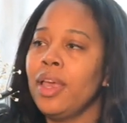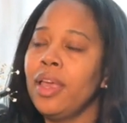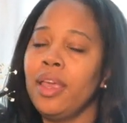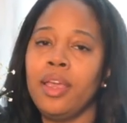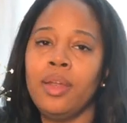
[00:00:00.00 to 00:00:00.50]

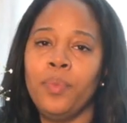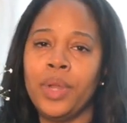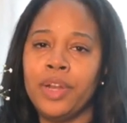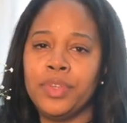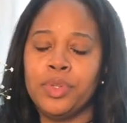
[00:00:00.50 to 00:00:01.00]
And
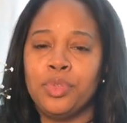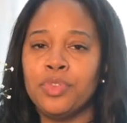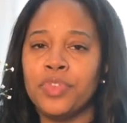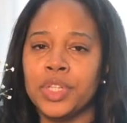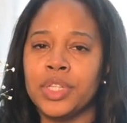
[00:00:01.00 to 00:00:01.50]
whatever you do
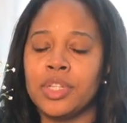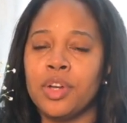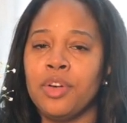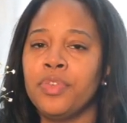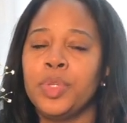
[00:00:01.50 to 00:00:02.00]
for
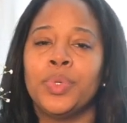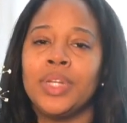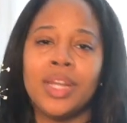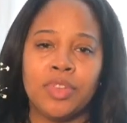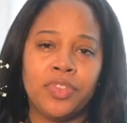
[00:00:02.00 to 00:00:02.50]
yourself, you would
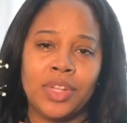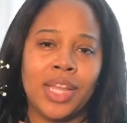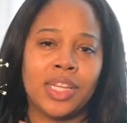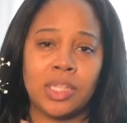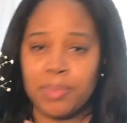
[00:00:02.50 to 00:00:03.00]
never feel
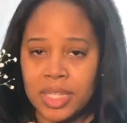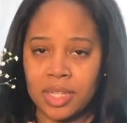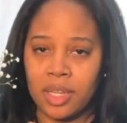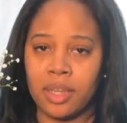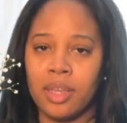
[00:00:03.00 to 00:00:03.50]
like it's
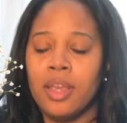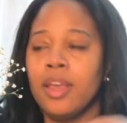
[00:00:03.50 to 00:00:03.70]
missing